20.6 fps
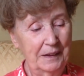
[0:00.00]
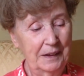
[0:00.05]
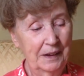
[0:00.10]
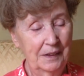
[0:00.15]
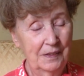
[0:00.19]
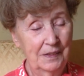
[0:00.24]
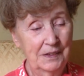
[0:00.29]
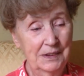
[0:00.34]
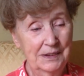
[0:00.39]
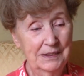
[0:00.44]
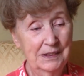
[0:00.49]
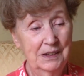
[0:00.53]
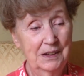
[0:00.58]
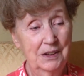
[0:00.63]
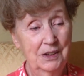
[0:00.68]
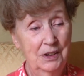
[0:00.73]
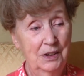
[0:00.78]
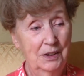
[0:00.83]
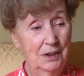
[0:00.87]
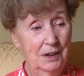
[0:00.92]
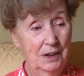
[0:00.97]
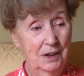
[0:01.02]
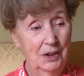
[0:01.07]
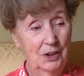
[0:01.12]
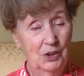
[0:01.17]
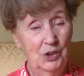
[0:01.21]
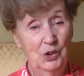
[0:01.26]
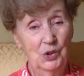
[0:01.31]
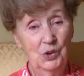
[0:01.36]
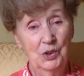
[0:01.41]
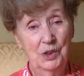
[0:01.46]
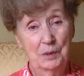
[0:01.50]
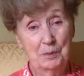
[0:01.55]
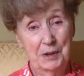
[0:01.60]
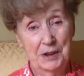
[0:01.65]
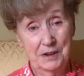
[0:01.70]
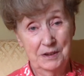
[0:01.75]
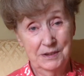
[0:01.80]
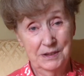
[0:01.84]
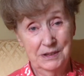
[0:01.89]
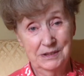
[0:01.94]
And they said, you're the
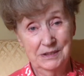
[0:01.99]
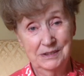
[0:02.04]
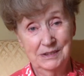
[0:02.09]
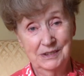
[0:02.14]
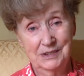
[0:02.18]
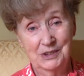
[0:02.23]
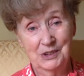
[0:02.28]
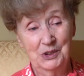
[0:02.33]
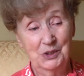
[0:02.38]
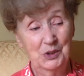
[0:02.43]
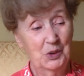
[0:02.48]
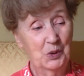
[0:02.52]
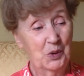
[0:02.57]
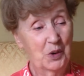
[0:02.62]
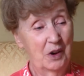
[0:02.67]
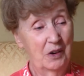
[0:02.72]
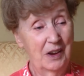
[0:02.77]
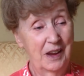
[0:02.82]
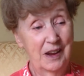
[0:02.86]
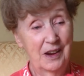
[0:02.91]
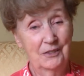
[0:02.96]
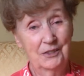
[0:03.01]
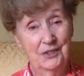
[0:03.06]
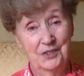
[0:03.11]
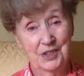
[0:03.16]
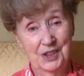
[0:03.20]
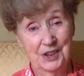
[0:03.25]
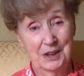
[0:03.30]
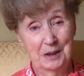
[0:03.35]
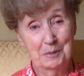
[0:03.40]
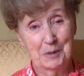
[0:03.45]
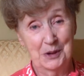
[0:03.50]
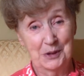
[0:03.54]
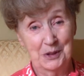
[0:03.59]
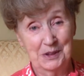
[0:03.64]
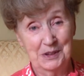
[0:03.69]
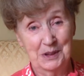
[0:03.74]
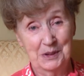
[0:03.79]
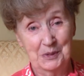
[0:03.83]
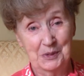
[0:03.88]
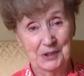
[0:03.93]
best. You know everything about
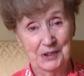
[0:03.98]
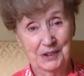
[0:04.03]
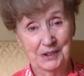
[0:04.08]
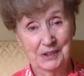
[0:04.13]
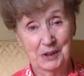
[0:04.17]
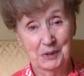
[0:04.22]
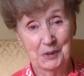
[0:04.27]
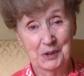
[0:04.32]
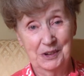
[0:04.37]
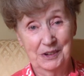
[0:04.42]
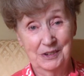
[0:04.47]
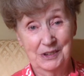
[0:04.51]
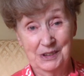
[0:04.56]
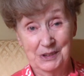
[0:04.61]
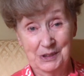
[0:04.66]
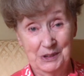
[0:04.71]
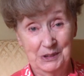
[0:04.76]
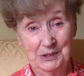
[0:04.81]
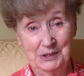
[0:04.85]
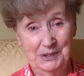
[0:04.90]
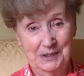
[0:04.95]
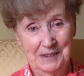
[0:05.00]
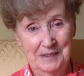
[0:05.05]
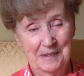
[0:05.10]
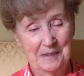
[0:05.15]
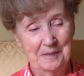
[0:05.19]
this work that we're going to do.